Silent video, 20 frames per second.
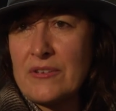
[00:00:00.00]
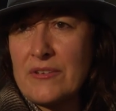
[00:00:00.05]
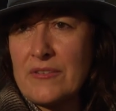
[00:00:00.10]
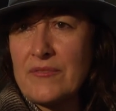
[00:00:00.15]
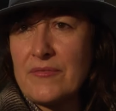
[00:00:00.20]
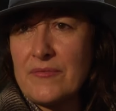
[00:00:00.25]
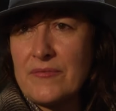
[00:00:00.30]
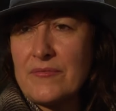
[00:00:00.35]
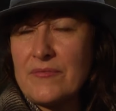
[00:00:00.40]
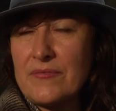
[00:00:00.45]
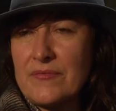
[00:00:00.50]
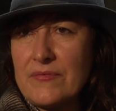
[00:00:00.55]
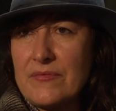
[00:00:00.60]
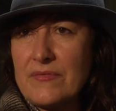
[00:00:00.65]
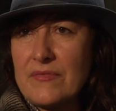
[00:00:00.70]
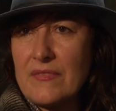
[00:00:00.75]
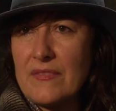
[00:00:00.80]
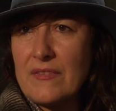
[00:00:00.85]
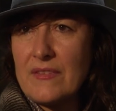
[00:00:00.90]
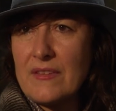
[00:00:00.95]
And uh, how
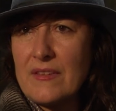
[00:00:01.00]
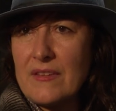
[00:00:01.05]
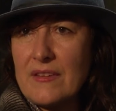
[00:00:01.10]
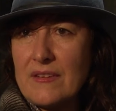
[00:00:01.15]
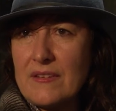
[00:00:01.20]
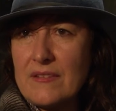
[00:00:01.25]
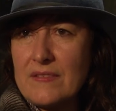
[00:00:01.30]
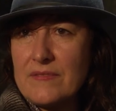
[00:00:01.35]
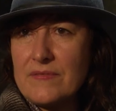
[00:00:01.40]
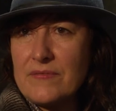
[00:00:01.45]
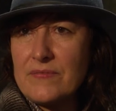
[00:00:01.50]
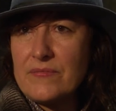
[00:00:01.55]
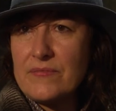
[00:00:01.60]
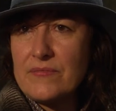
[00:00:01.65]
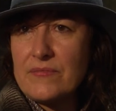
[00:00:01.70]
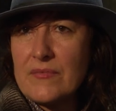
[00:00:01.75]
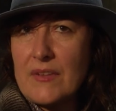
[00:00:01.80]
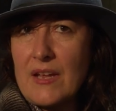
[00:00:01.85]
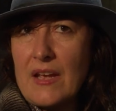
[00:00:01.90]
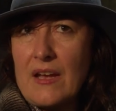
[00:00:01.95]
long was the rehearsal
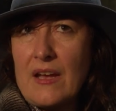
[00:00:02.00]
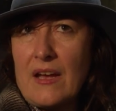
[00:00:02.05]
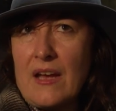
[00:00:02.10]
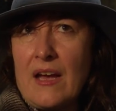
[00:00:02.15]
period?